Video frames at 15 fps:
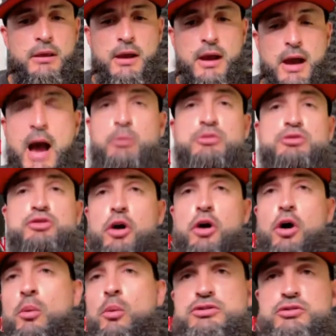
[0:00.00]
I was
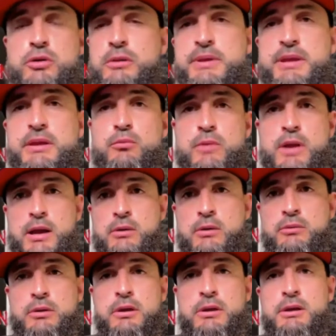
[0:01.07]
always trying to be around
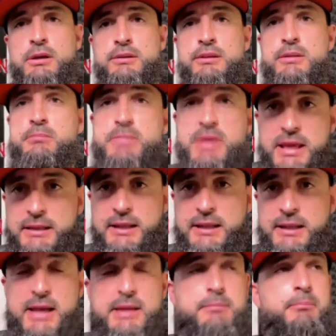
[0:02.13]
the men,
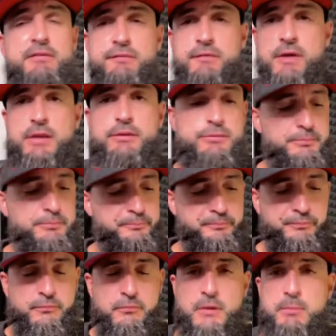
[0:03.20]
like my father,
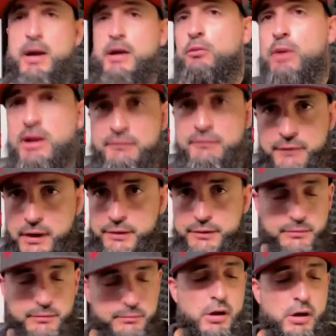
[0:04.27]
my
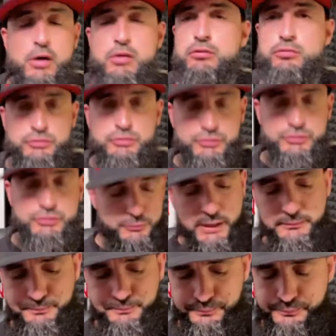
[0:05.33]
grandfather, my uncles, right?
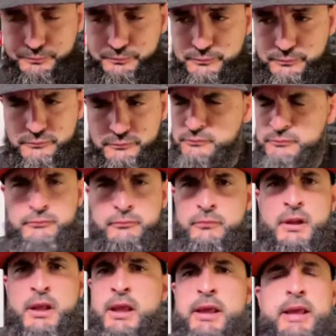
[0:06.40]

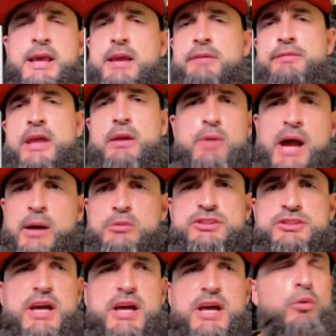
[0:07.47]
If they were
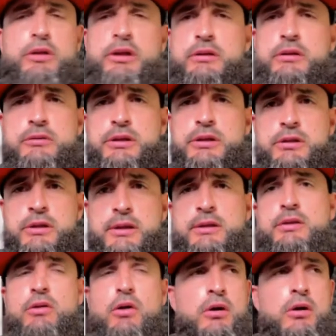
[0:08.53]
outside working in
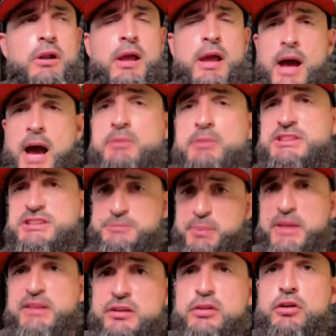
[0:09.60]
the yard, I was
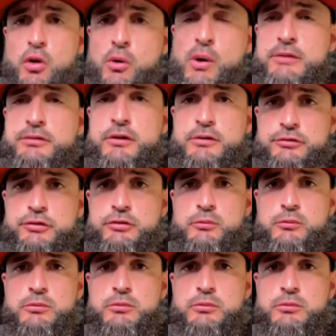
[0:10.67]
expected to go out there too.